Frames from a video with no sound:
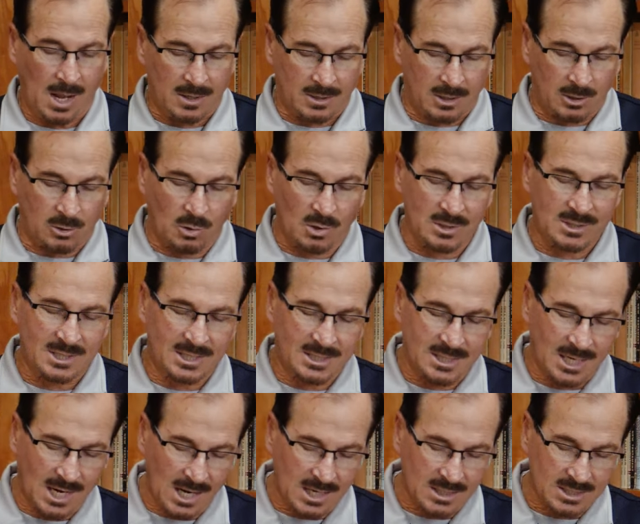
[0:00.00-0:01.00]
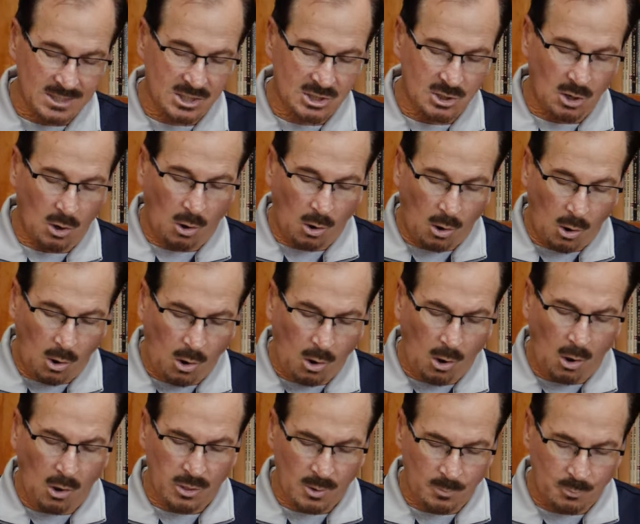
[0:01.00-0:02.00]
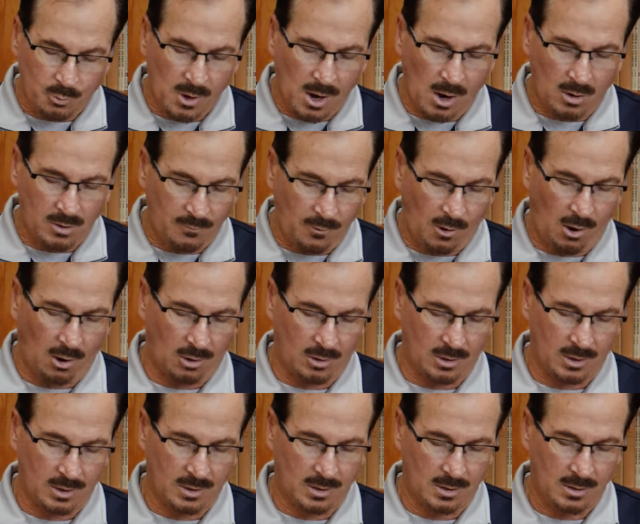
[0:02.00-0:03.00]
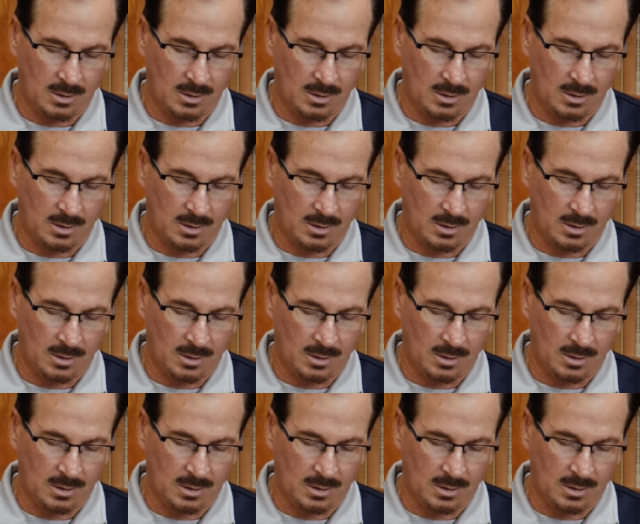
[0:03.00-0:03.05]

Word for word: The Lord detests all the proud of heart.